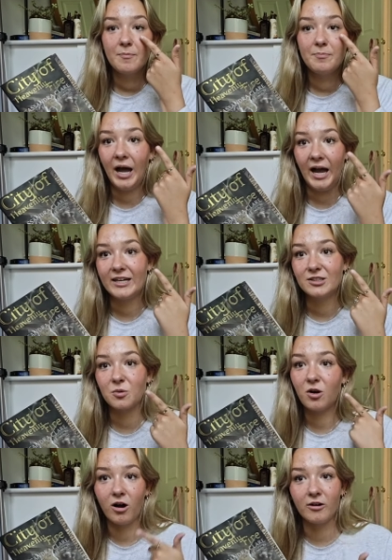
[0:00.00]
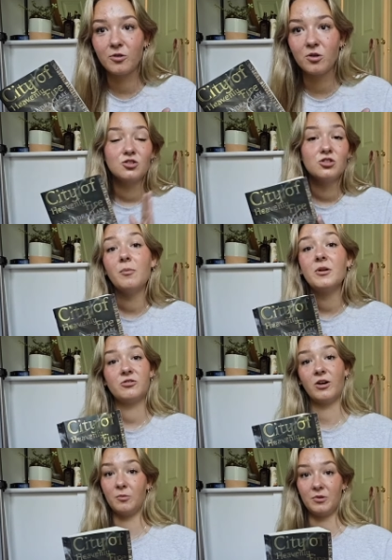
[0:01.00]
bags were awful. So much
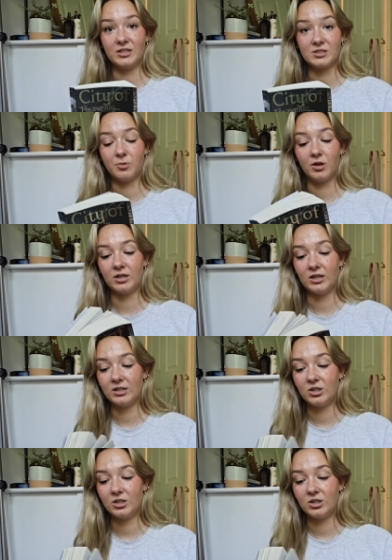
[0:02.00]
fun with this book.